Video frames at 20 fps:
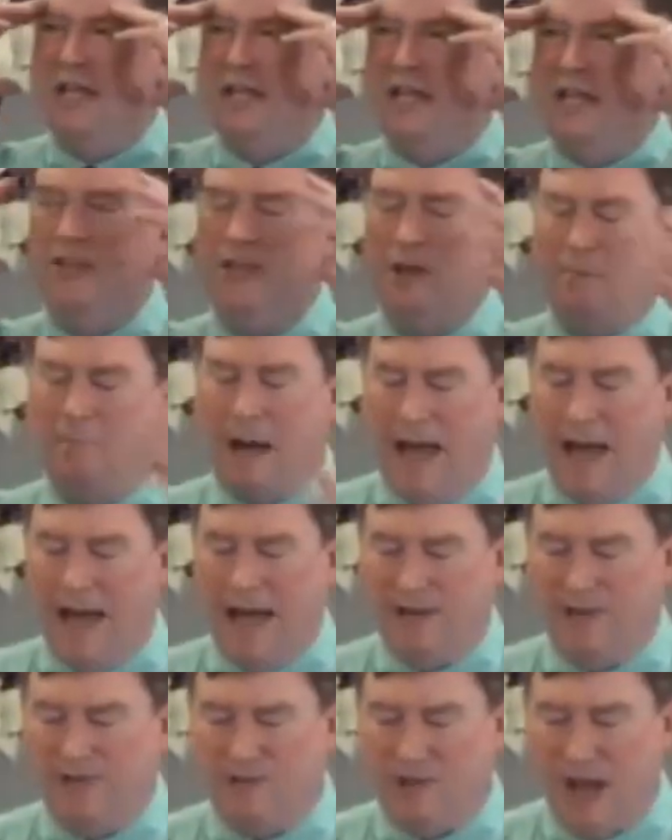in the
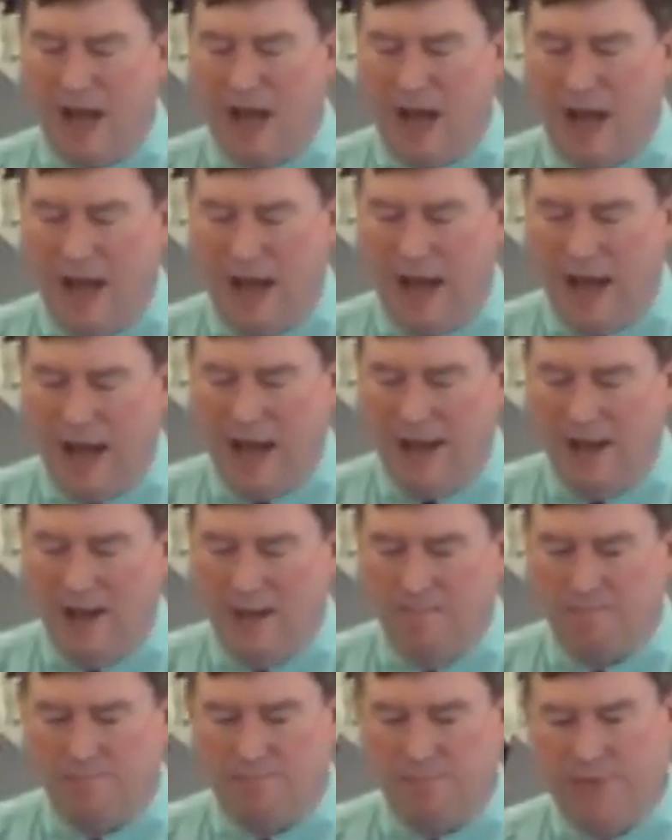mind's eye
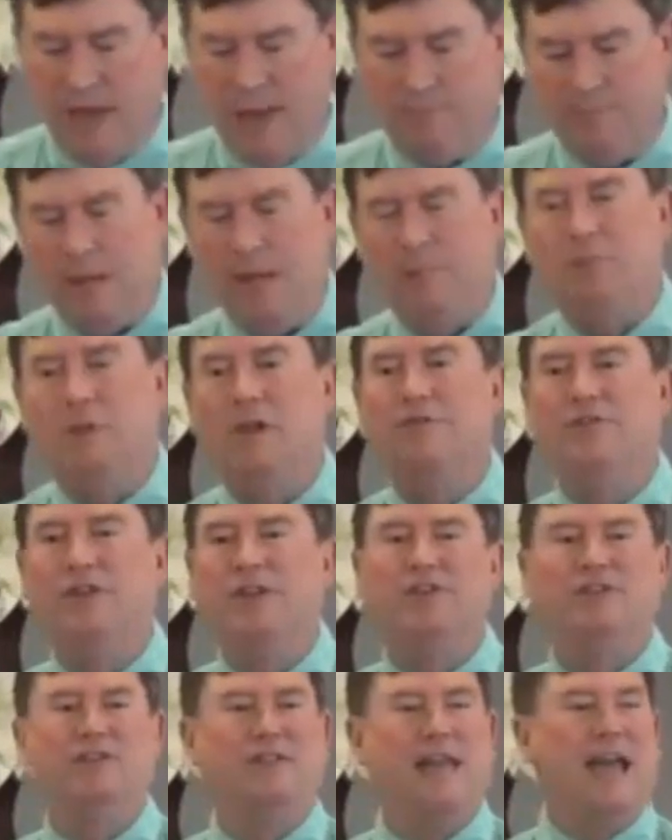that people of
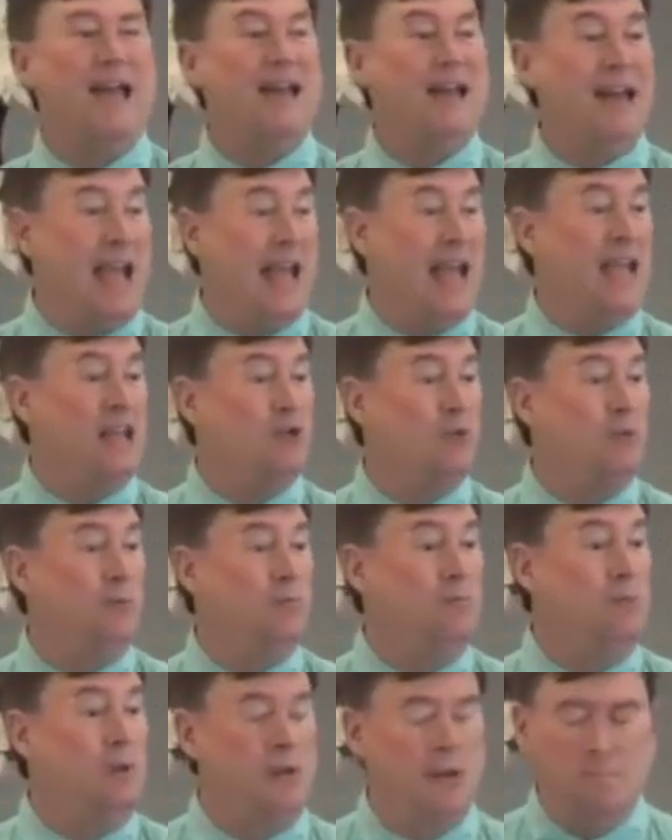his day and age would
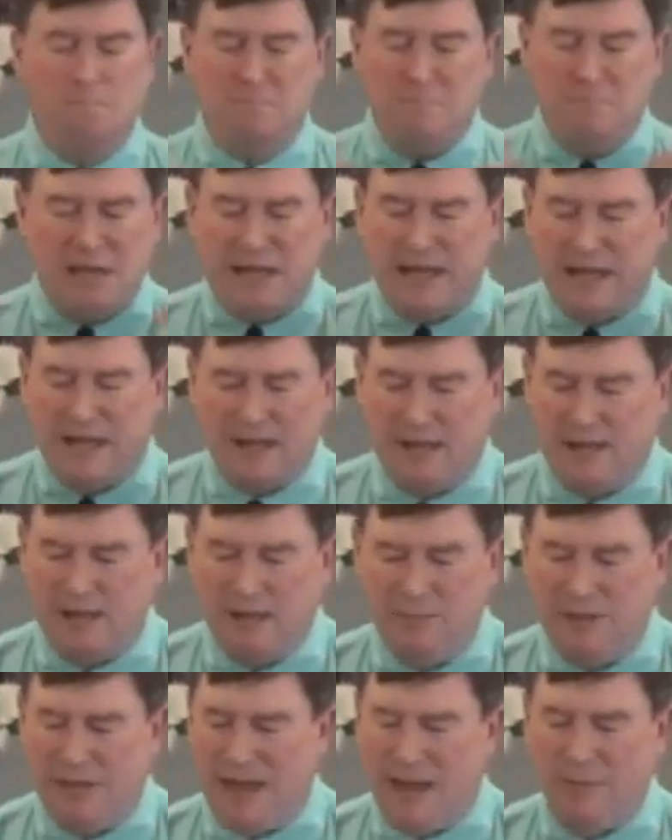immediately
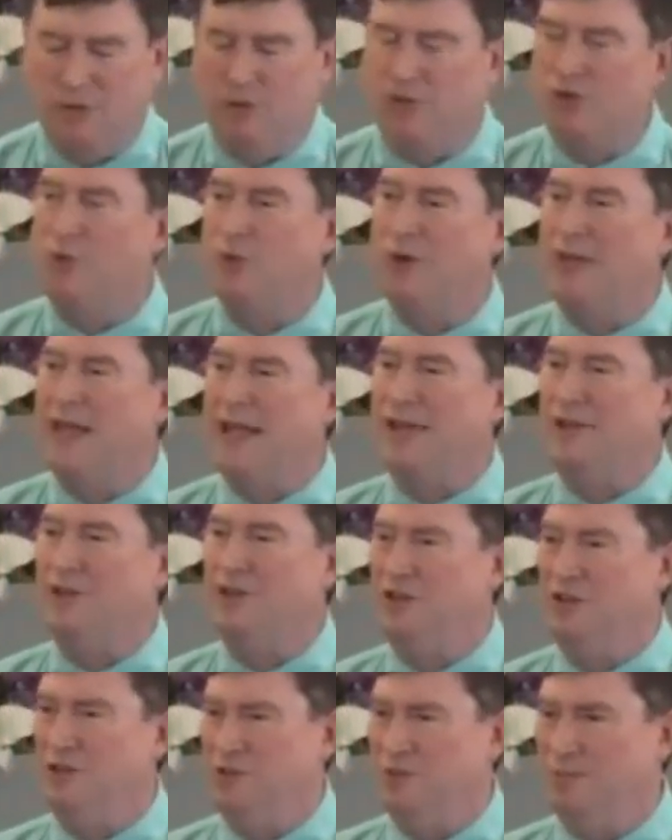be able to relate to.